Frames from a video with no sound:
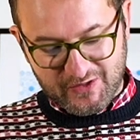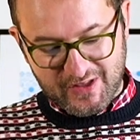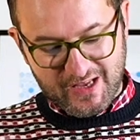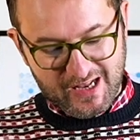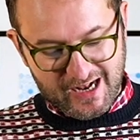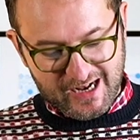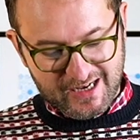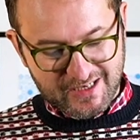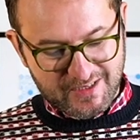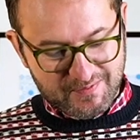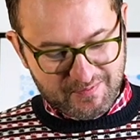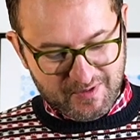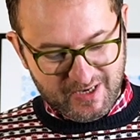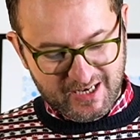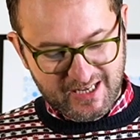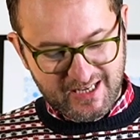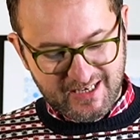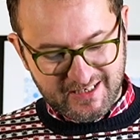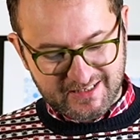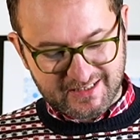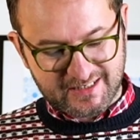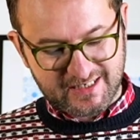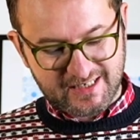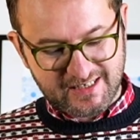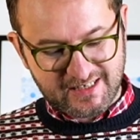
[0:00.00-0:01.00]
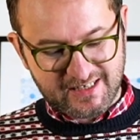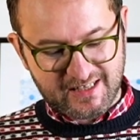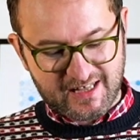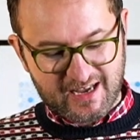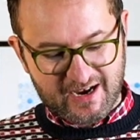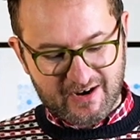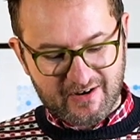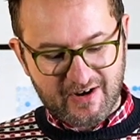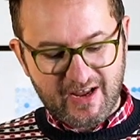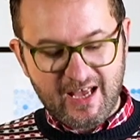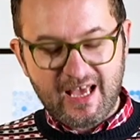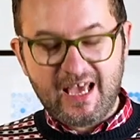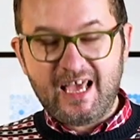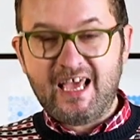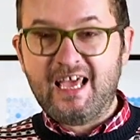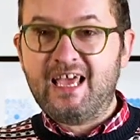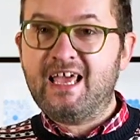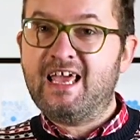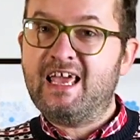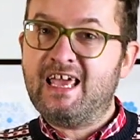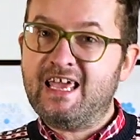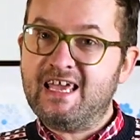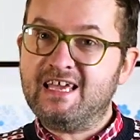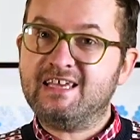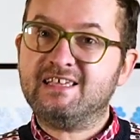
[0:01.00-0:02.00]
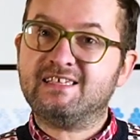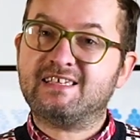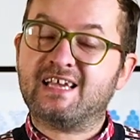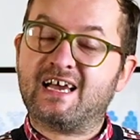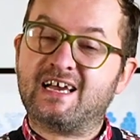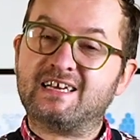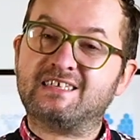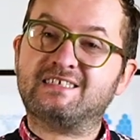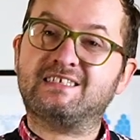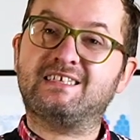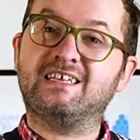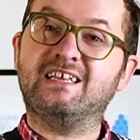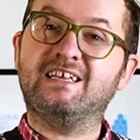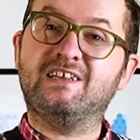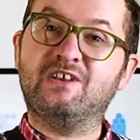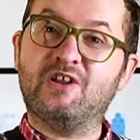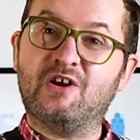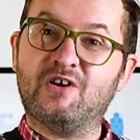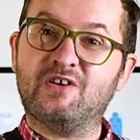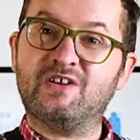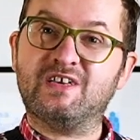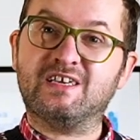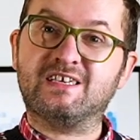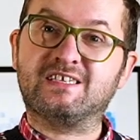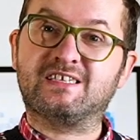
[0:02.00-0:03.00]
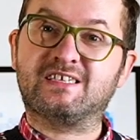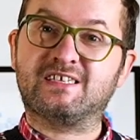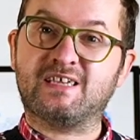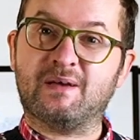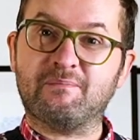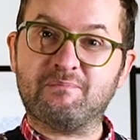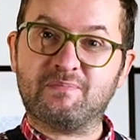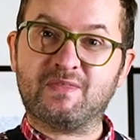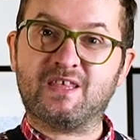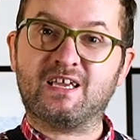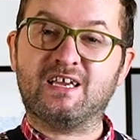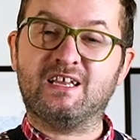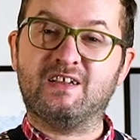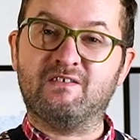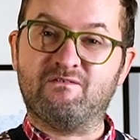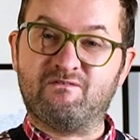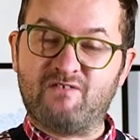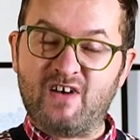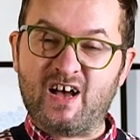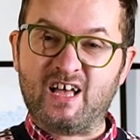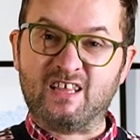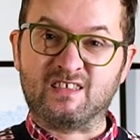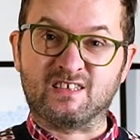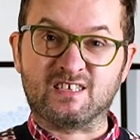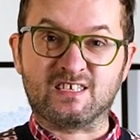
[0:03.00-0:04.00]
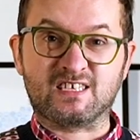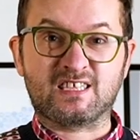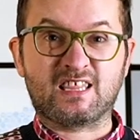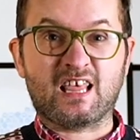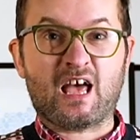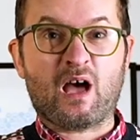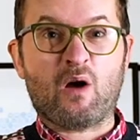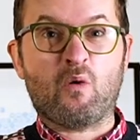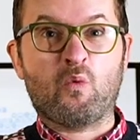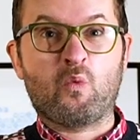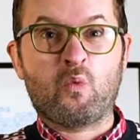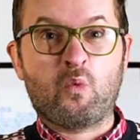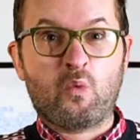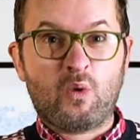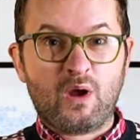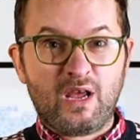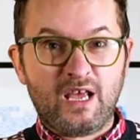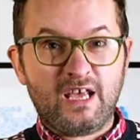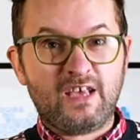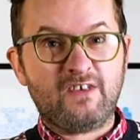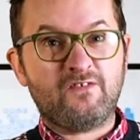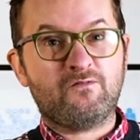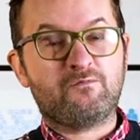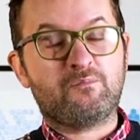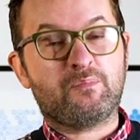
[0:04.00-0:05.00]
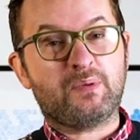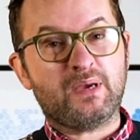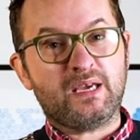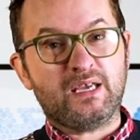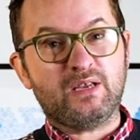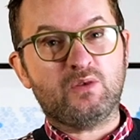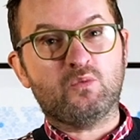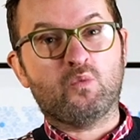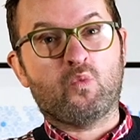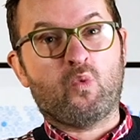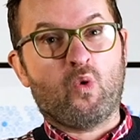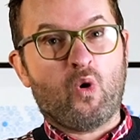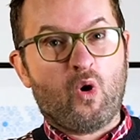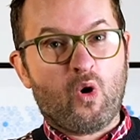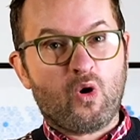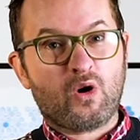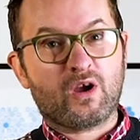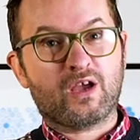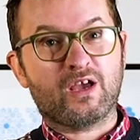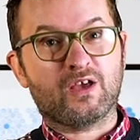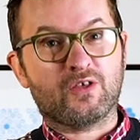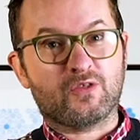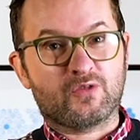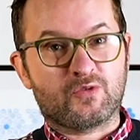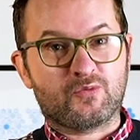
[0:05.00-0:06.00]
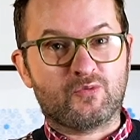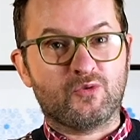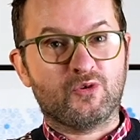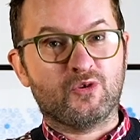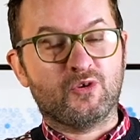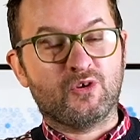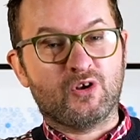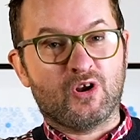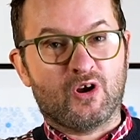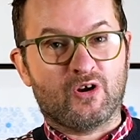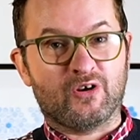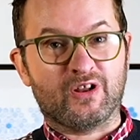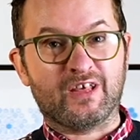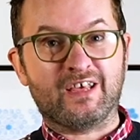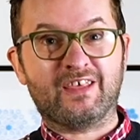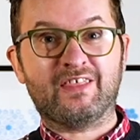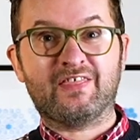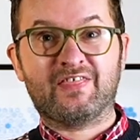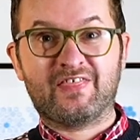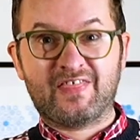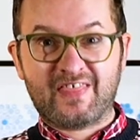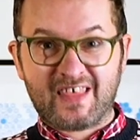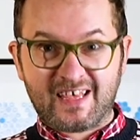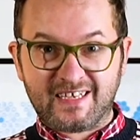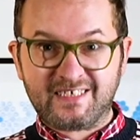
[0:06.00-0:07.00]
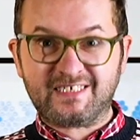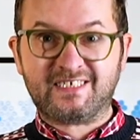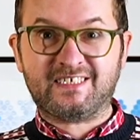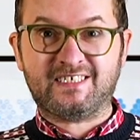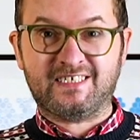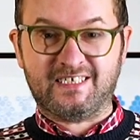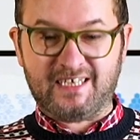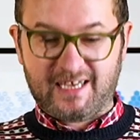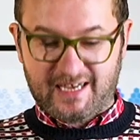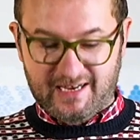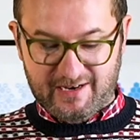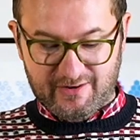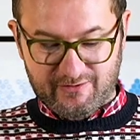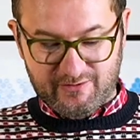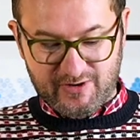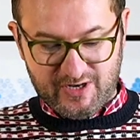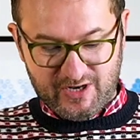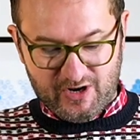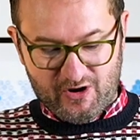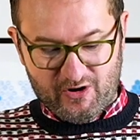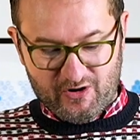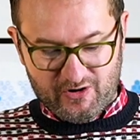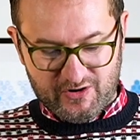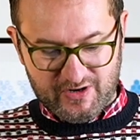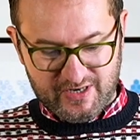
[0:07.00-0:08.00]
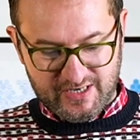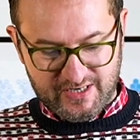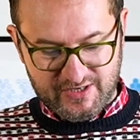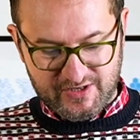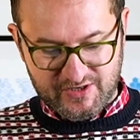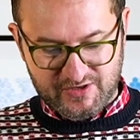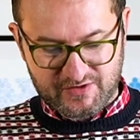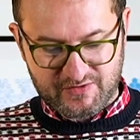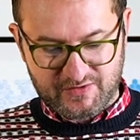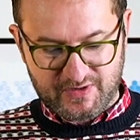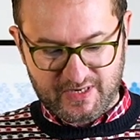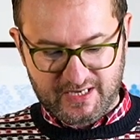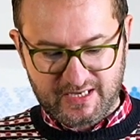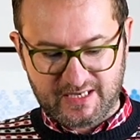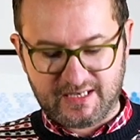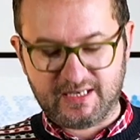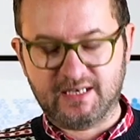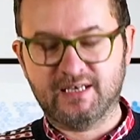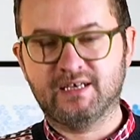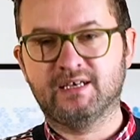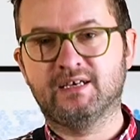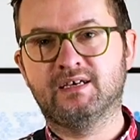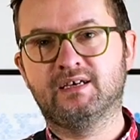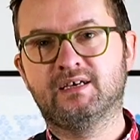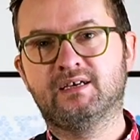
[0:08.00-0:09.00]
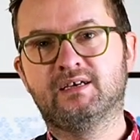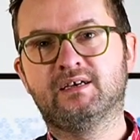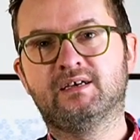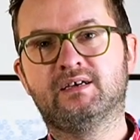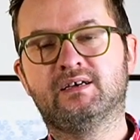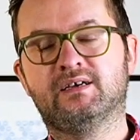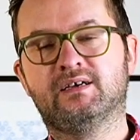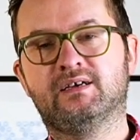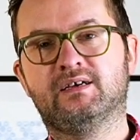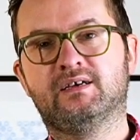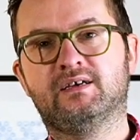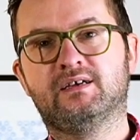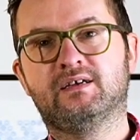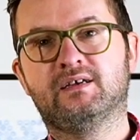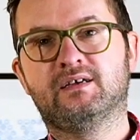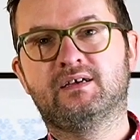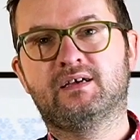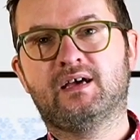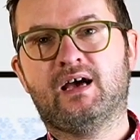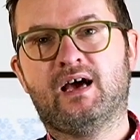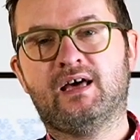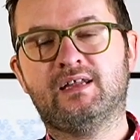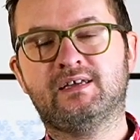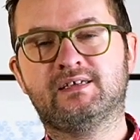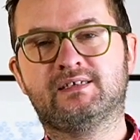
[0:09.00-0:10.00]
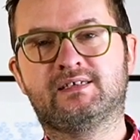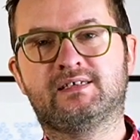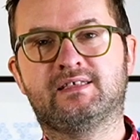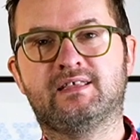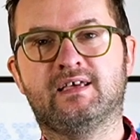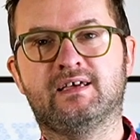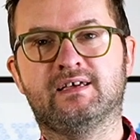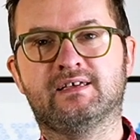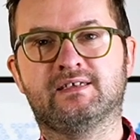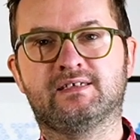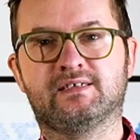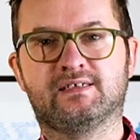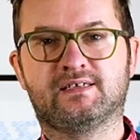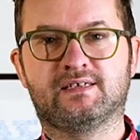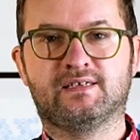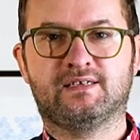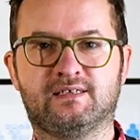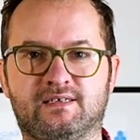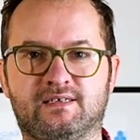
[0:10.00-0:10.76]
the explanation, isn't there? He's actually learning something in advance that we've been walking through learning this year in our history. And it's this: